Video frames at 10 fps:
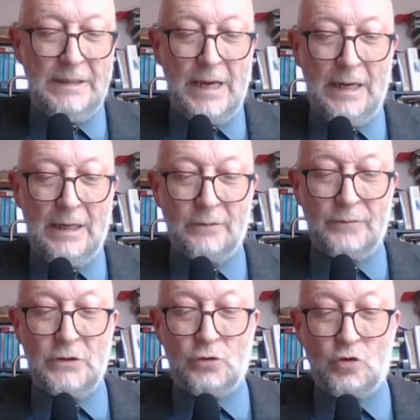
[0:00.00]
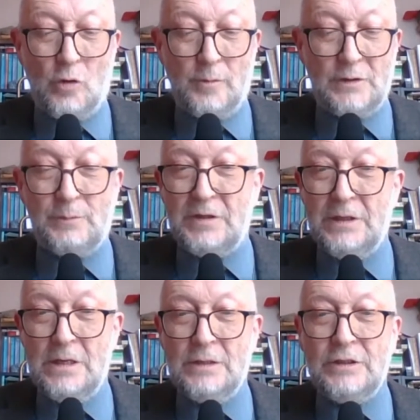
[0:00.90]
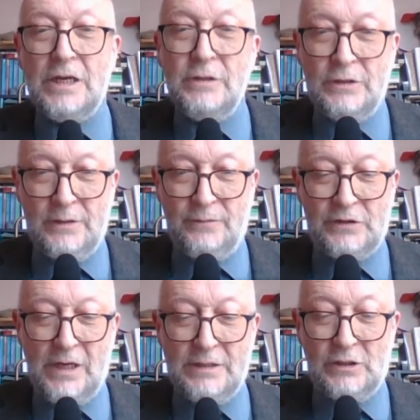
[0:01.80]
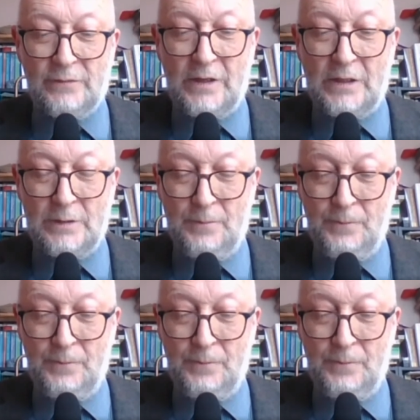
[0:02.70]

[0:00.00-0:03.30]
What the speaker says: healing of these traumas, but tentative signs of it.